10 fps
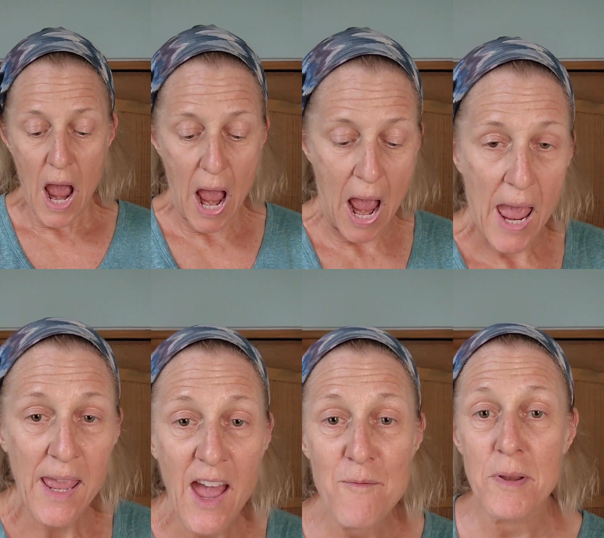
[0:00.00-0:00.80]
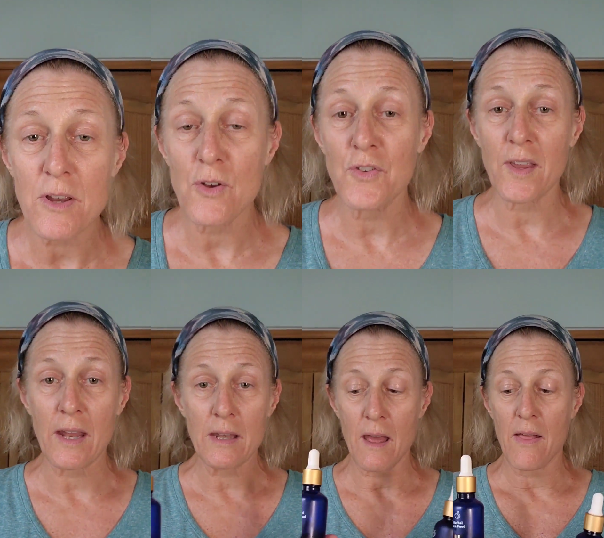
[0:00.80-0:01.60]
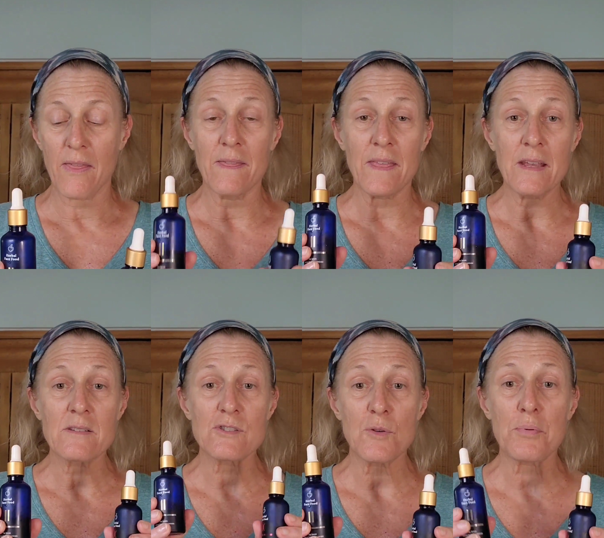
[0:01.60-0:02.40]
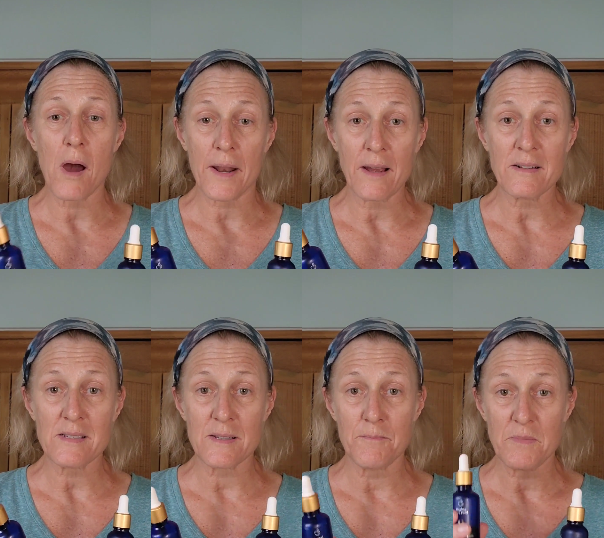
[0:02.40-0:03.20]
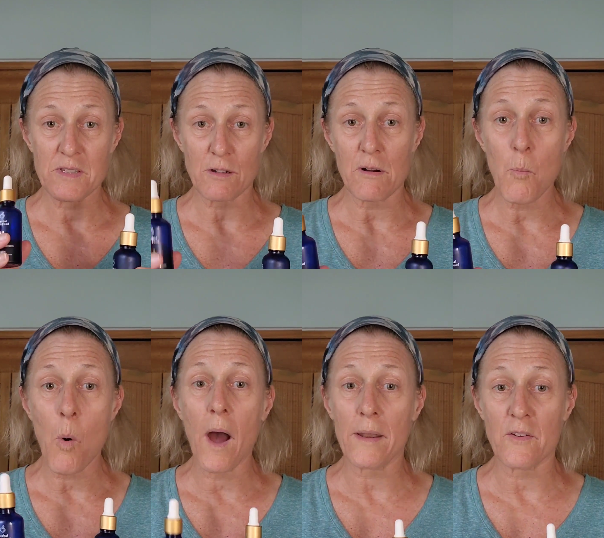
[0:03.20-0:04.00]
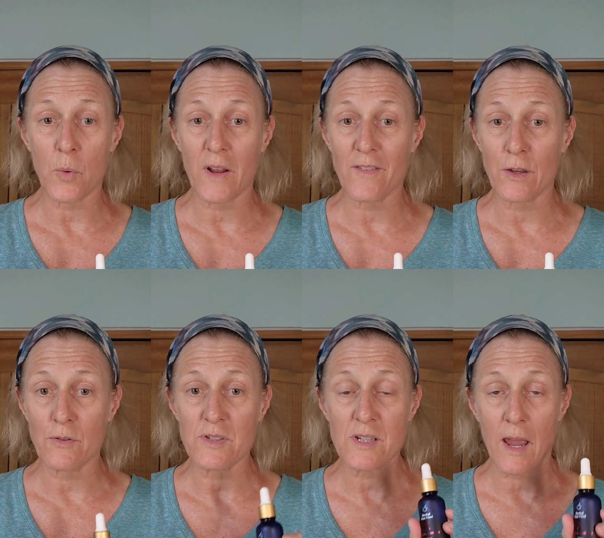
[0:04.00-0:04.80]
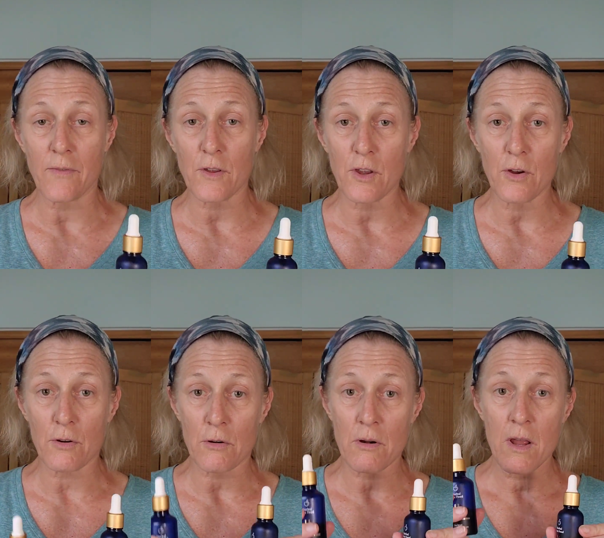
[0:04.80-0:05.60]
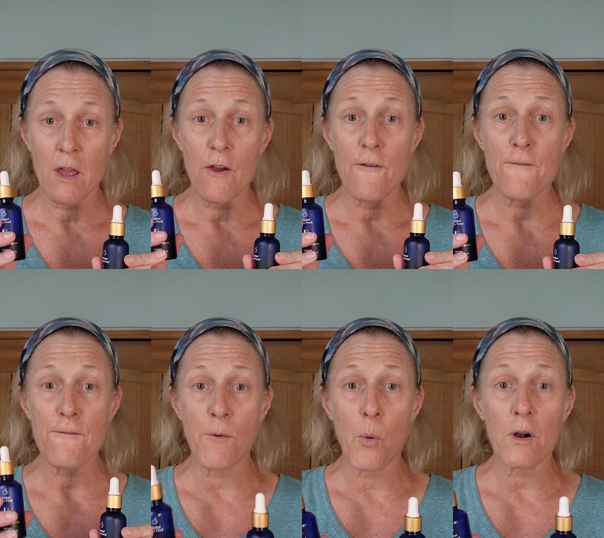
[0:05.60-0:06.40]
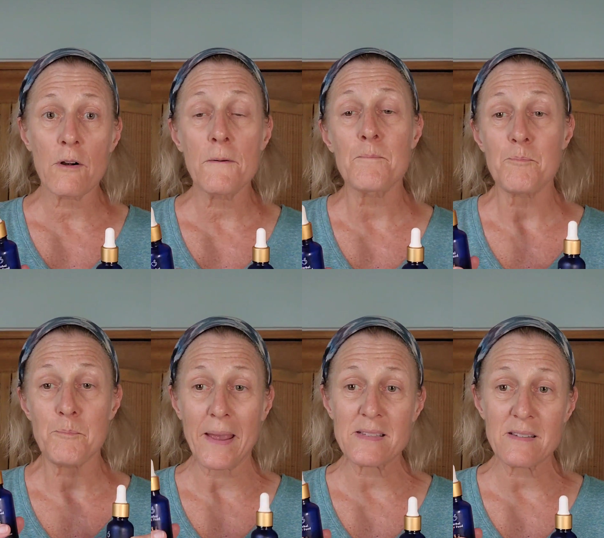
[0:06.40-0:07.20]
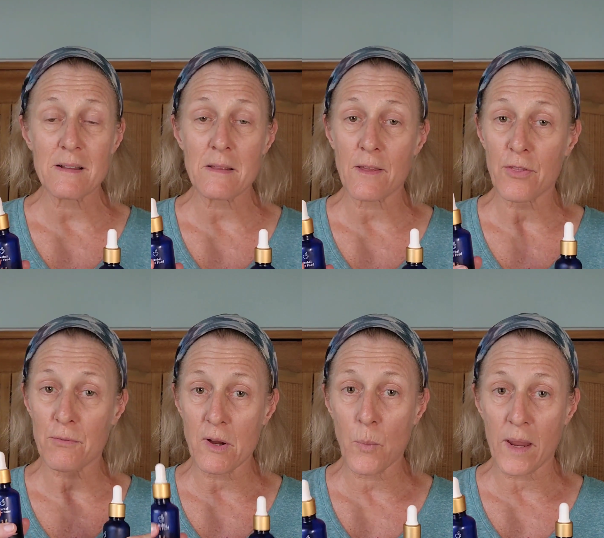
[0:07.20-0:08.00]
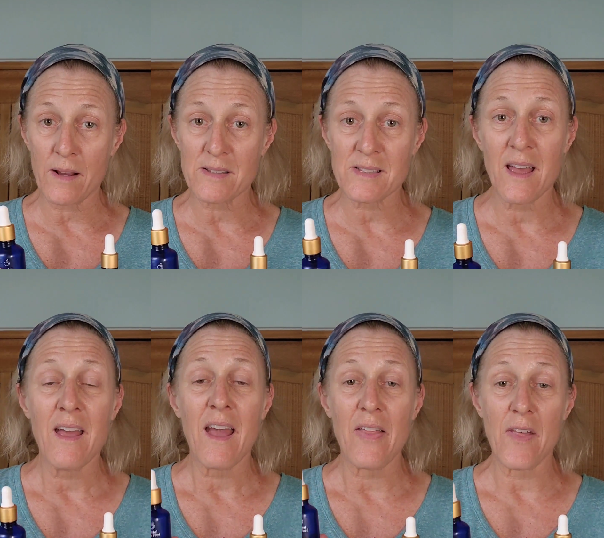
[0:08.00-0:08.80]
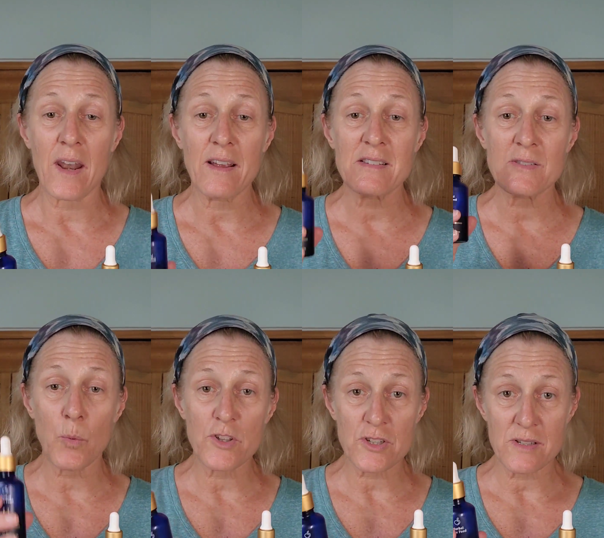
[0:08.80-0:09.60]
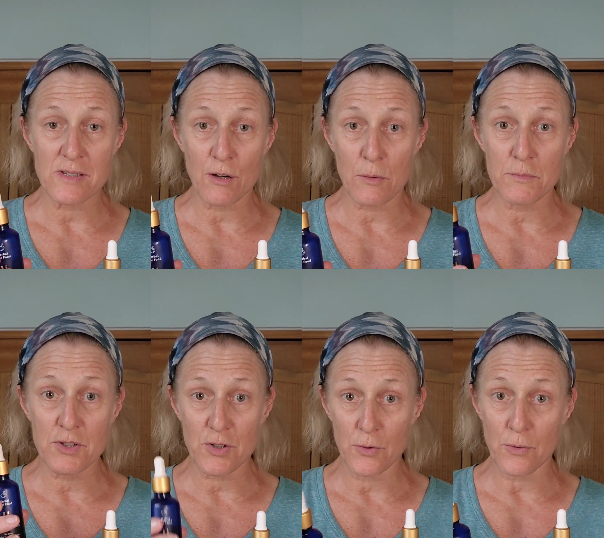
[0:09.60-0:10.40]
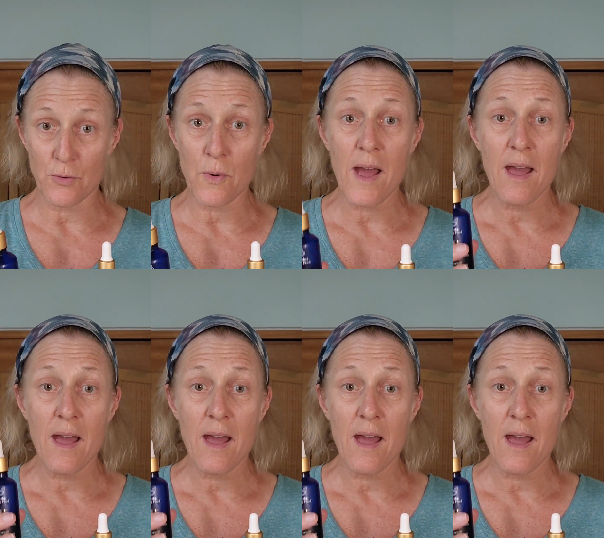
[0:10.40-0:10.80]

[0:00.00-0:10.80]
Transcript: I have been using these two products. Serum 1 is what I've used, and the Cure, for basically 3 weeks, and then I switched to Serum 2